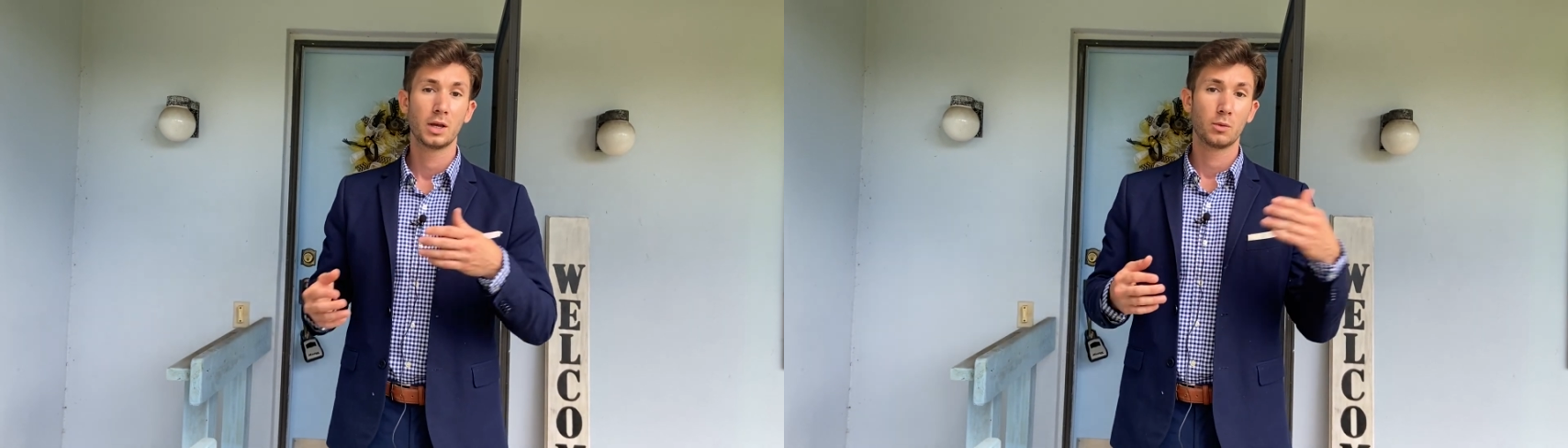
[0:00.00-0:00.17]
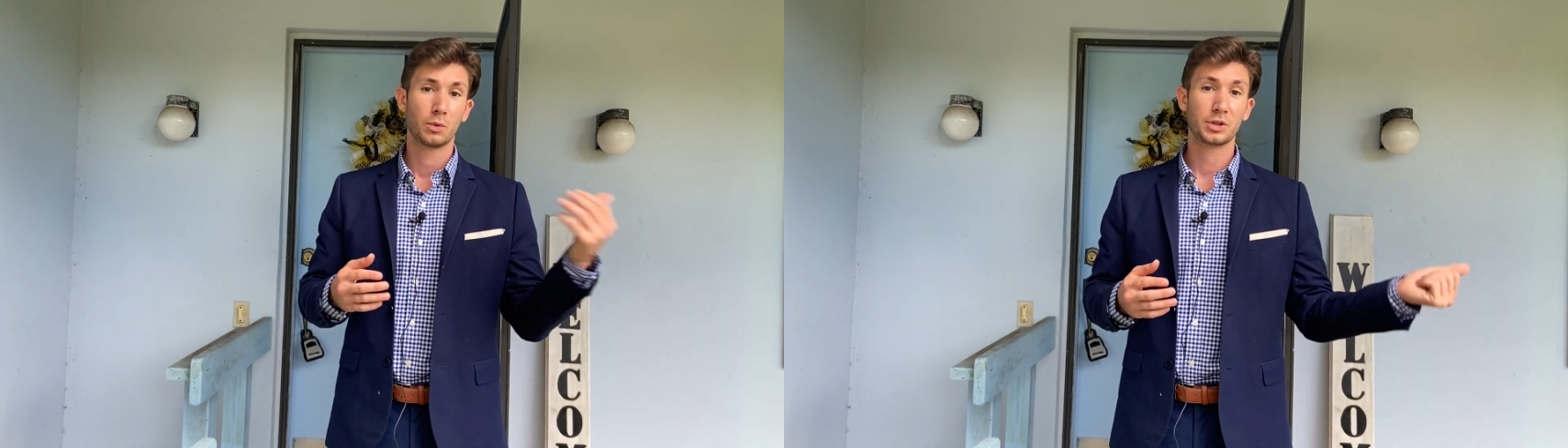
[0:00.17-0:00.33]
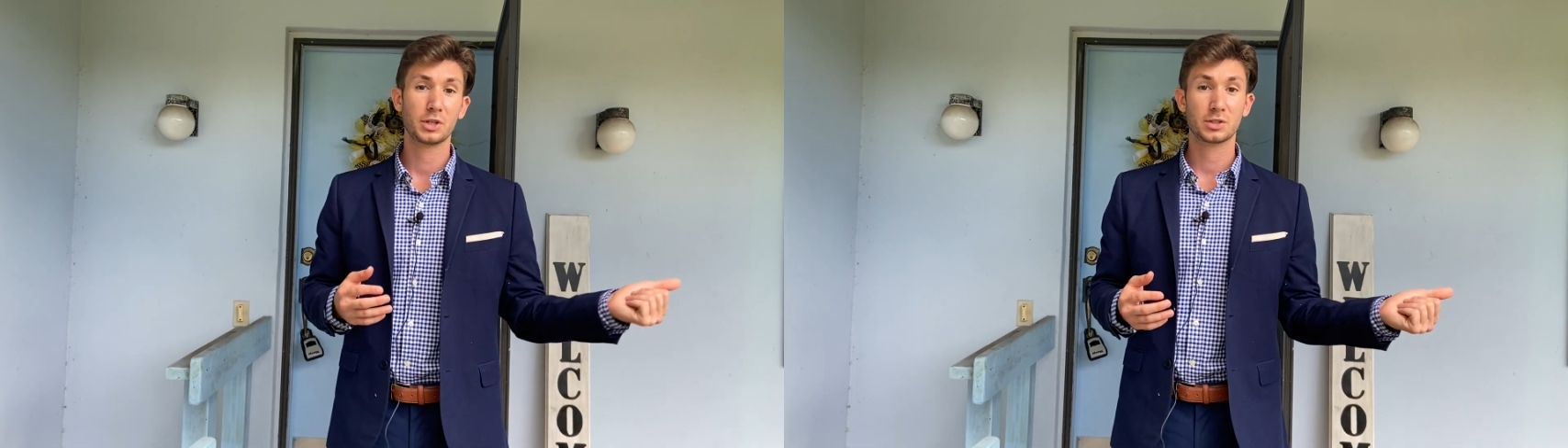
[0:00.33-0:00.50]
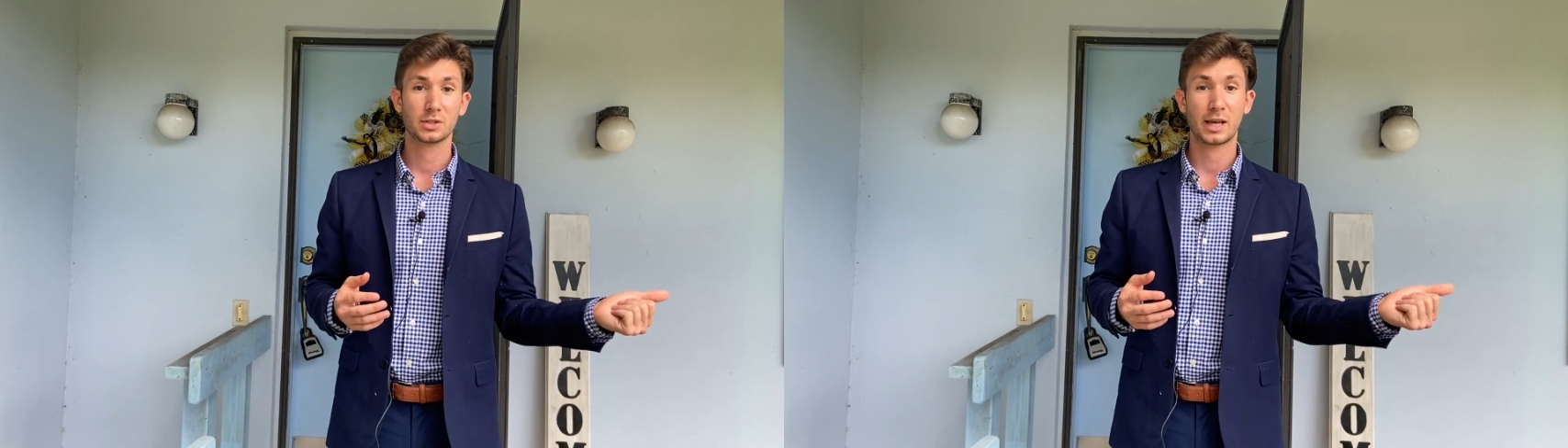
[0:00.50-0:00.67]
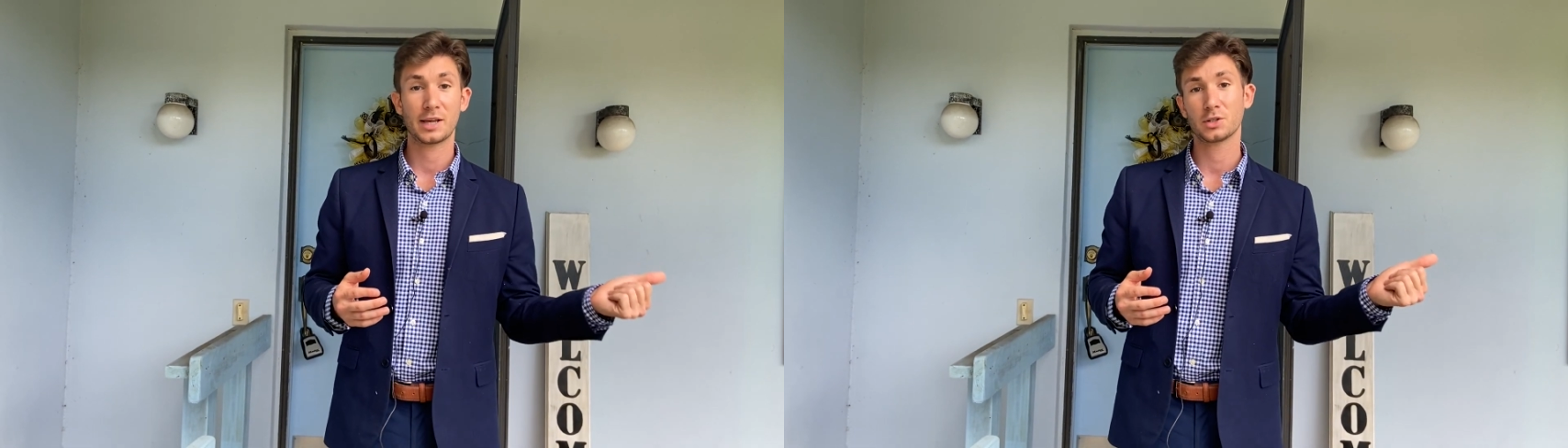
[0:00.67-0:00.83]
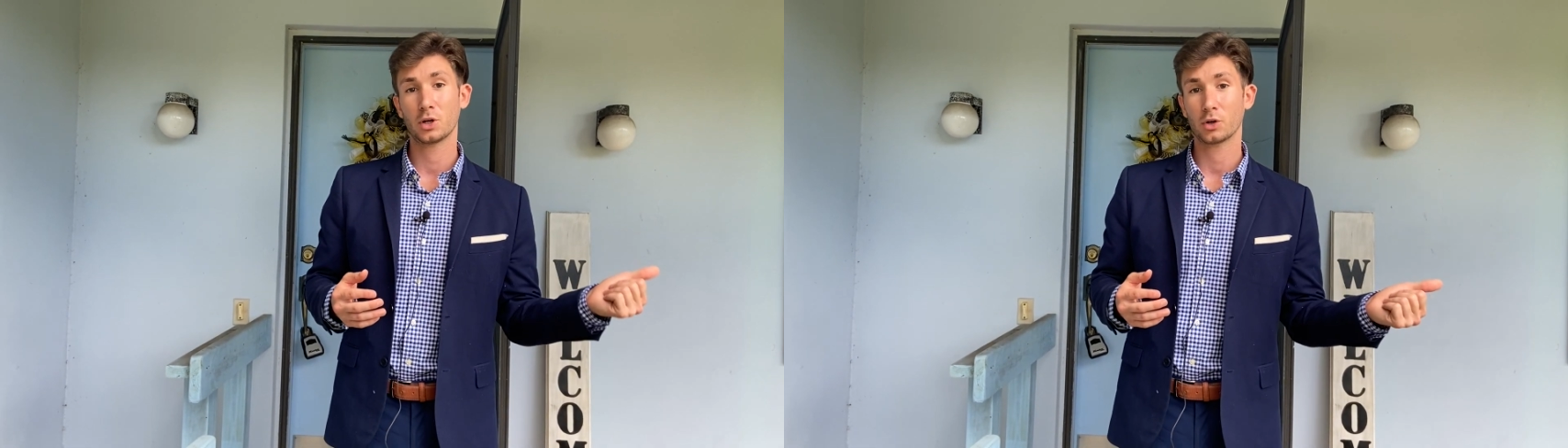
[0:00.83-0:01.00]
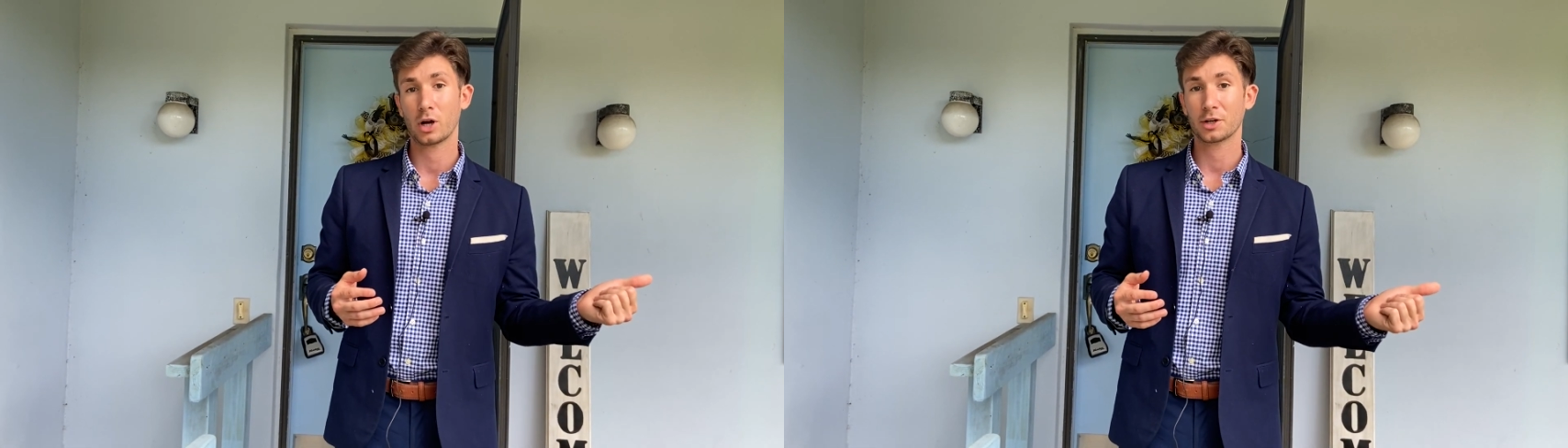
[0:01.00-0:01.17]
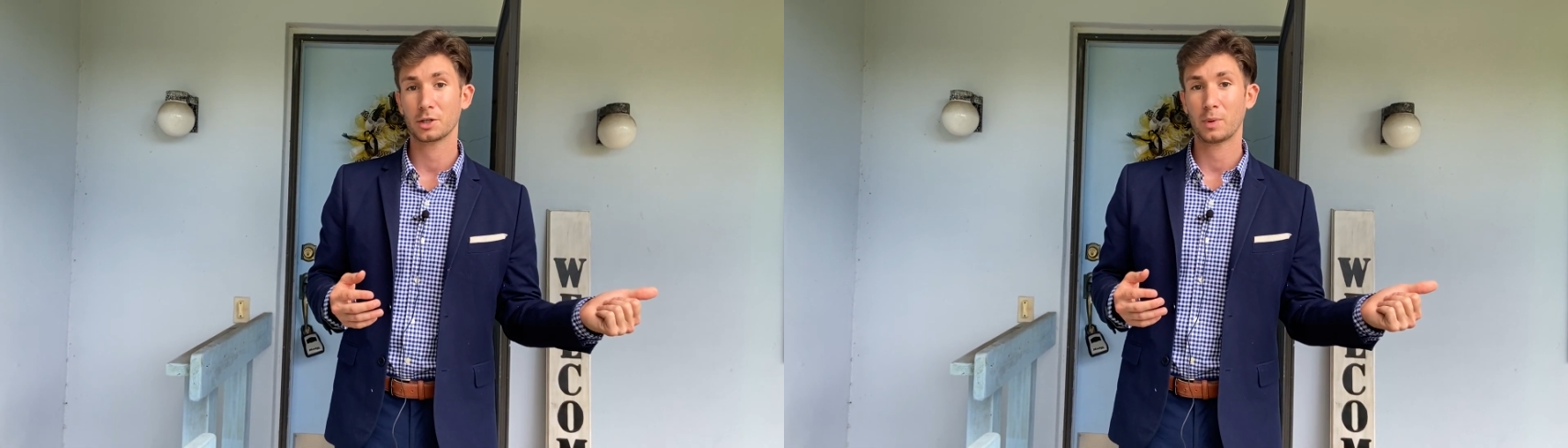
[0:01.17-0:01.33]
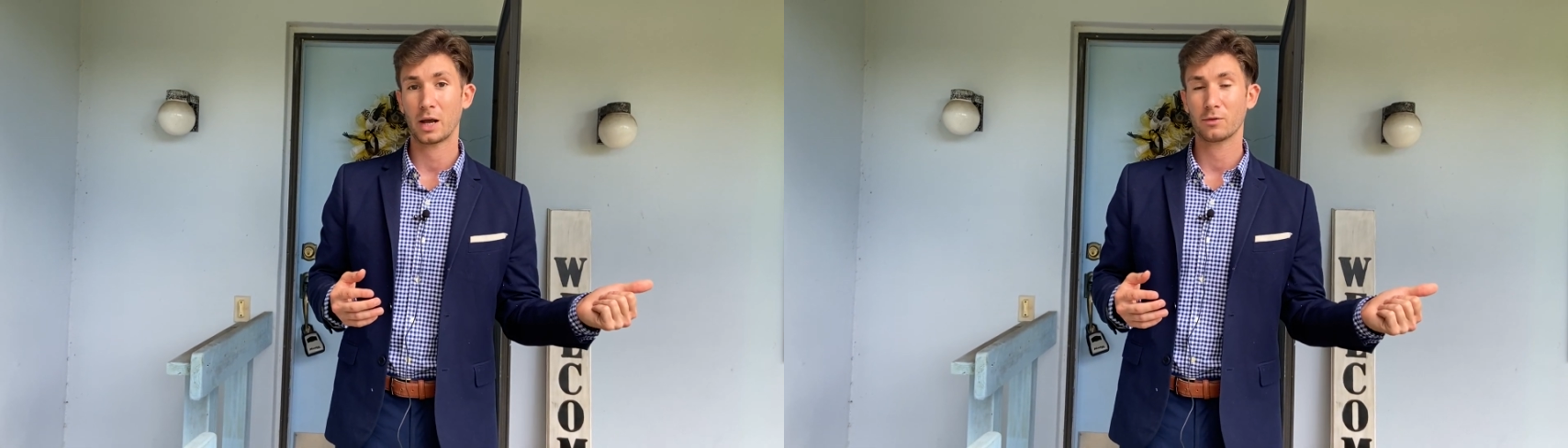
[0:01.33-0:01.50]
With this as an
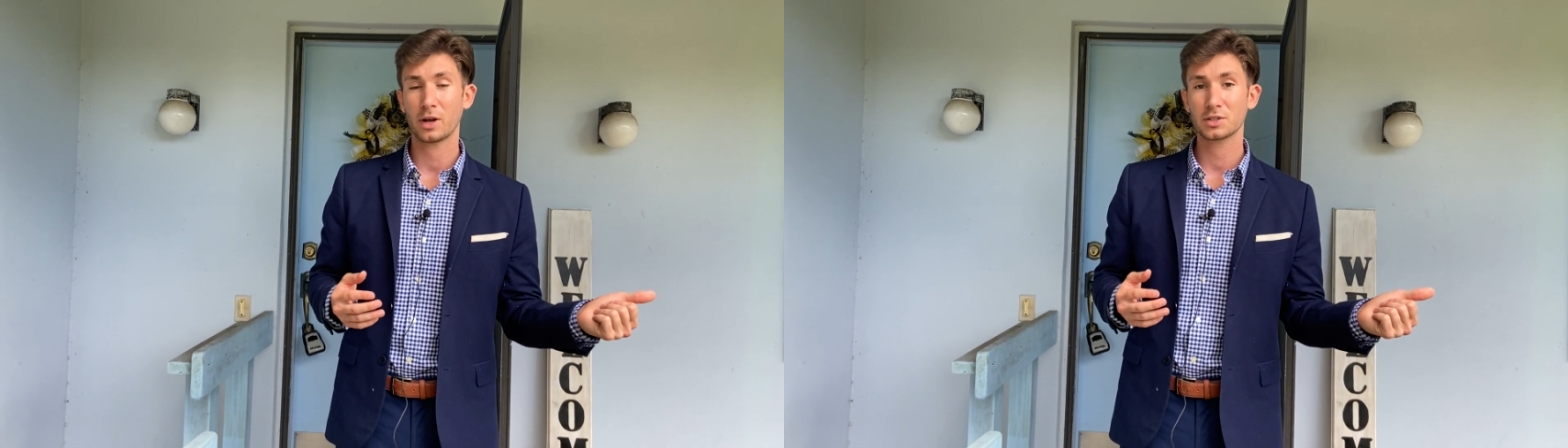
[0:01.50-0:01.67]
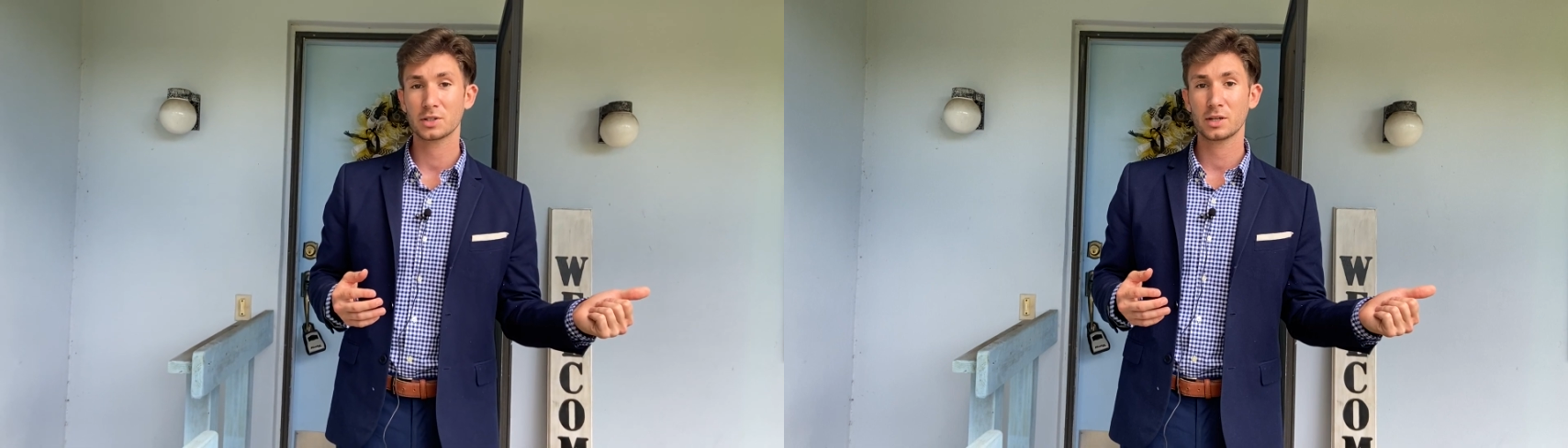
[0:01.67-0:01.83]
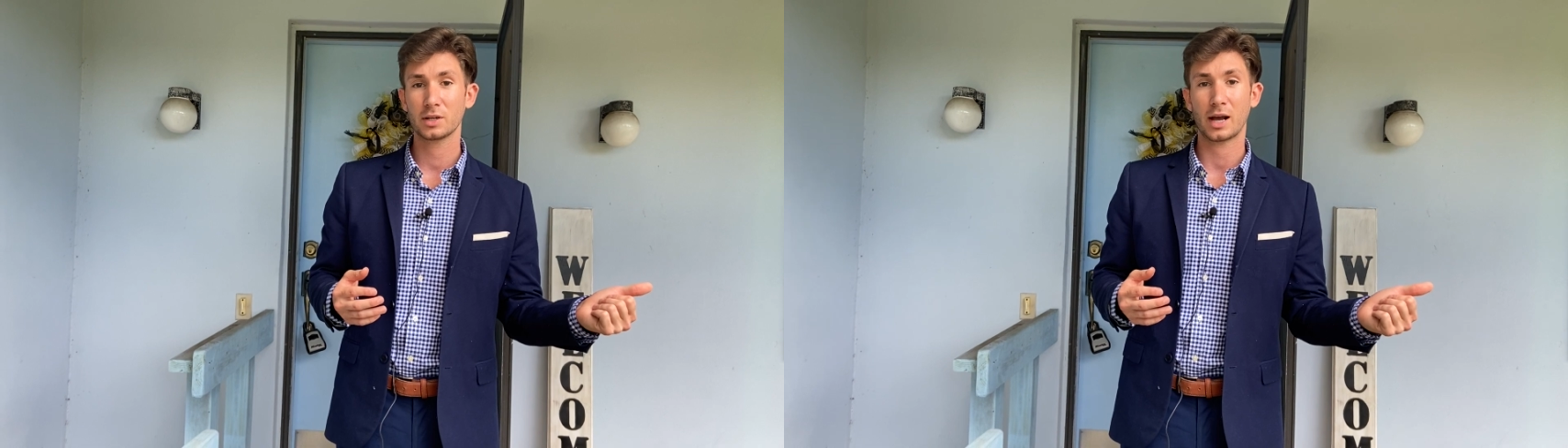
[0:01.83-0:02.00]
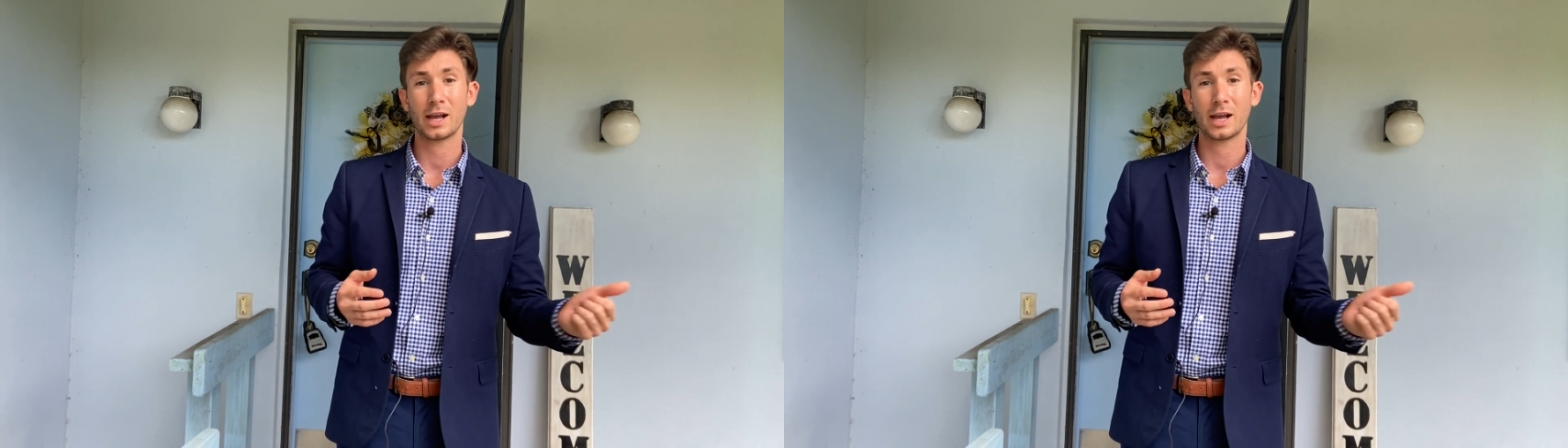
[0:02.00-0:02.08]
owner-occupied resident,